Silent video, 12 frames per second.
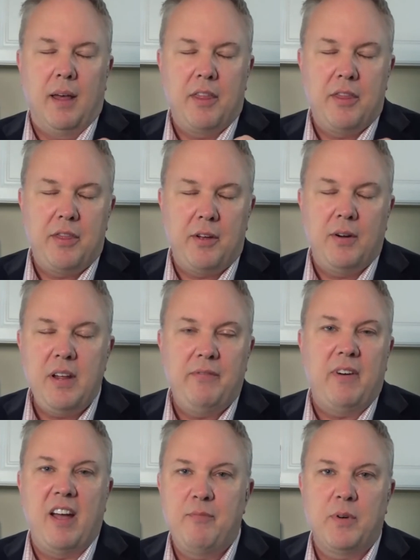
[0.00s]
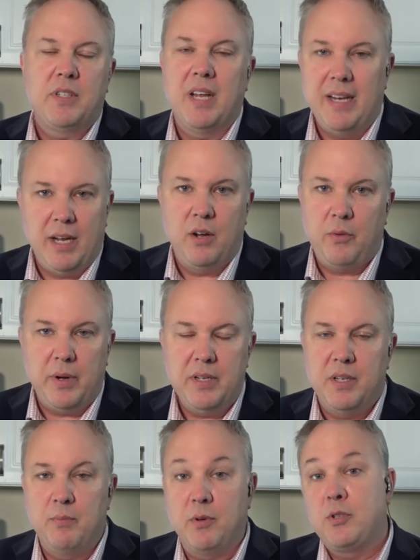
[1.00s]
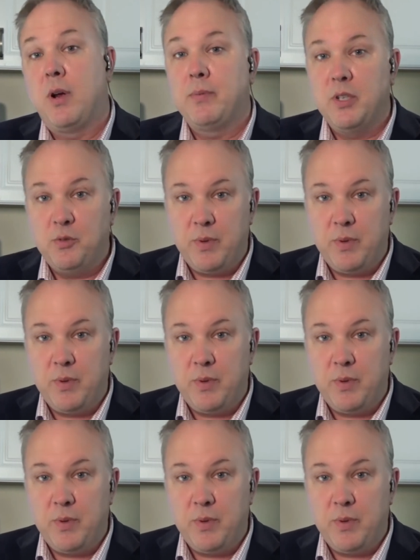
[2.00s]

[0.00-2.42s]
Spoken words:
35% increase in prescriptions